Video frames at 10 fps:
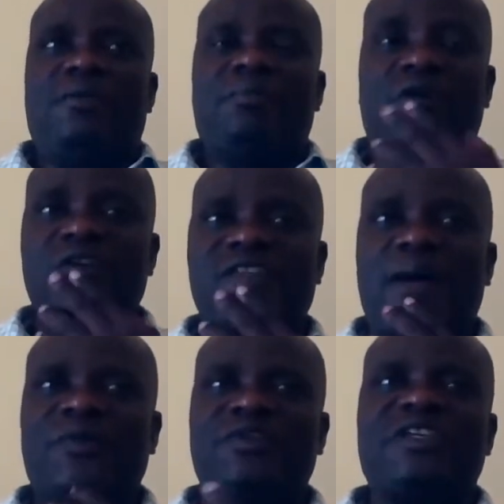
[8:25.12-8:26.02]
because
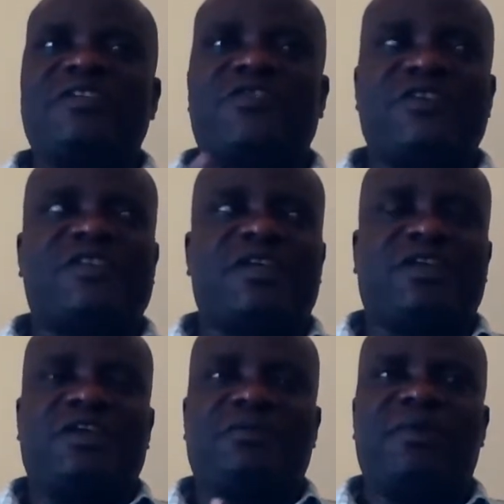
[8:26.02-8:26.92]
I'm not
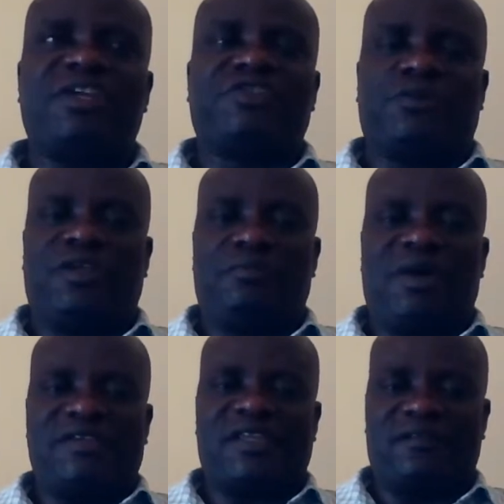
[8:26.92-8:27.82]
interested in mentioning
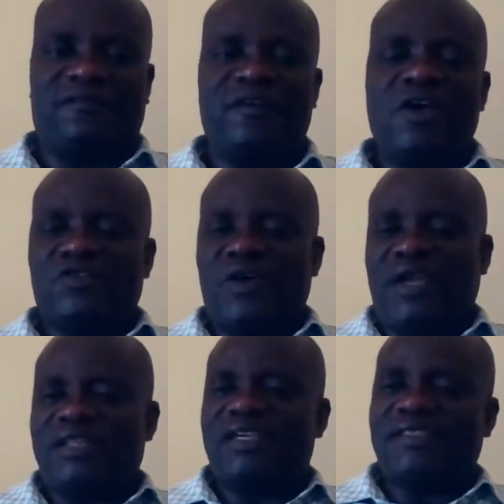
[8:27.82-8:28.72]
myself. So I
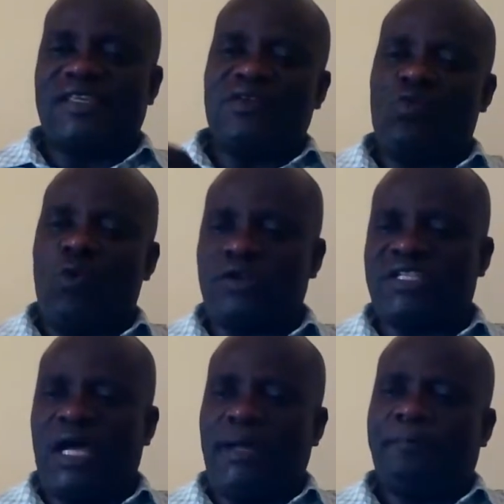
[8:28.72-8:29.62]
can just say,
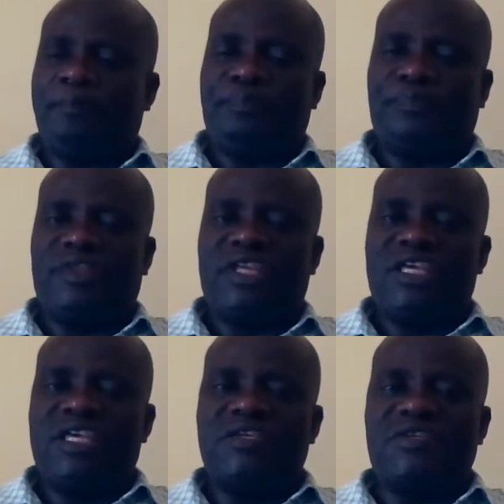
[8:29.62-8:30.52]
water
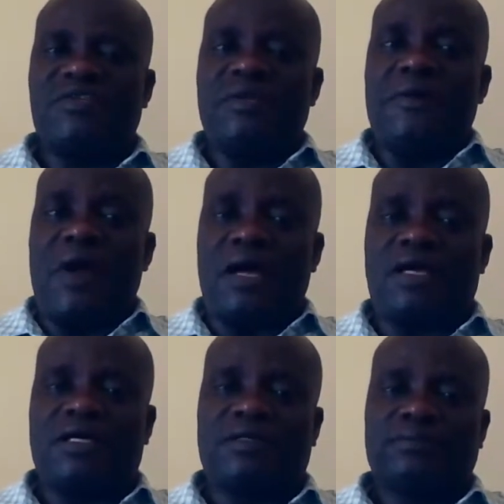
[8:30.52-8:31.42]
is
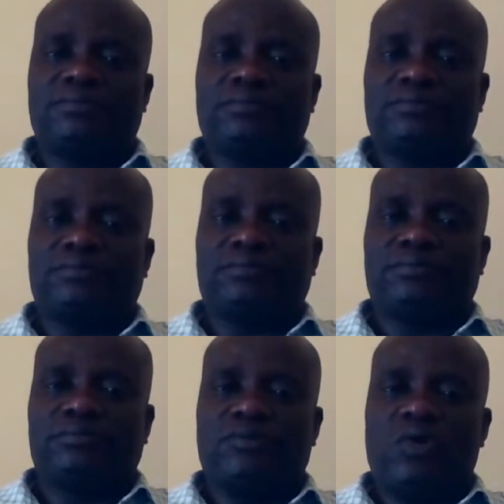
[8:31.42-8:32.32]
drunk.
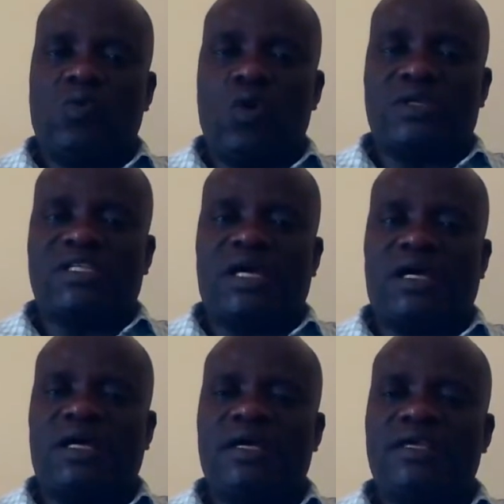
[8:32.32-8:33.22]

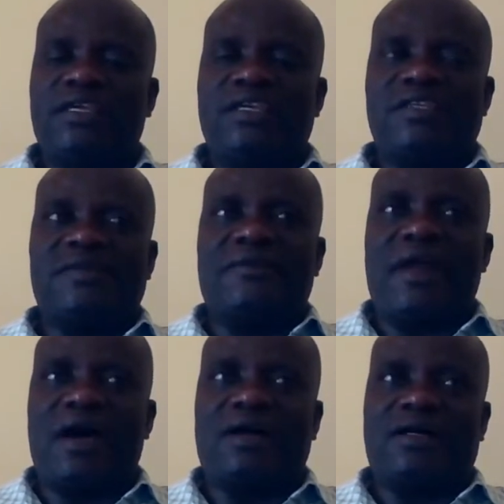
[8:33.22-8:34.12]
Water is
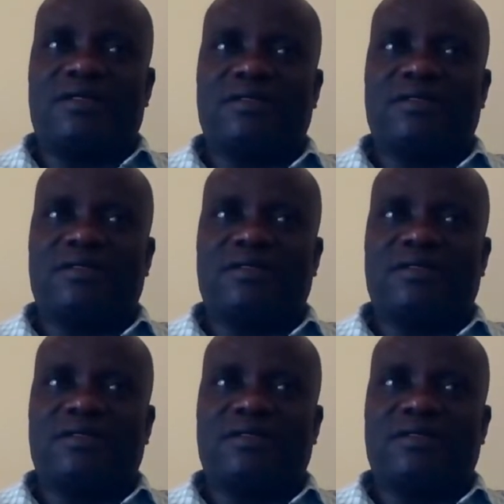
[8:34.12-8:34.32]
drunk.